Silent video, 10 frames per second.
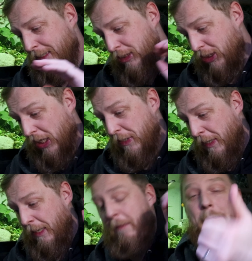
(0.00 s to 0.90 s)
So
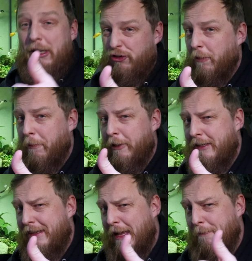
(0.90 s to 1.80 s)
battery
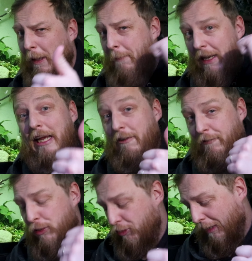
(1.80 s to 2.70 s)
operated air pump
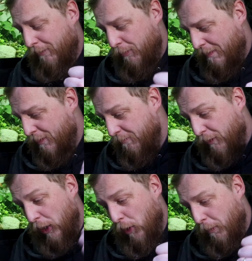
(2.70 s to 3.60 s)
if you suffer with them
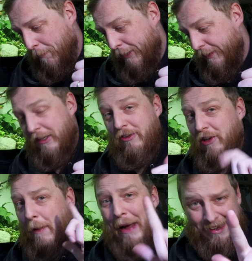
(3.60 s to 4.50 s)
for long periods of
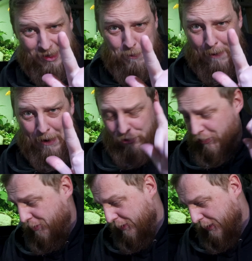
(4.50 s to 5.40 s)
time and spare
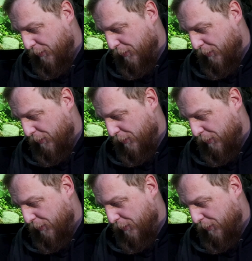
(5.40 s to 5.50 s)
batteries to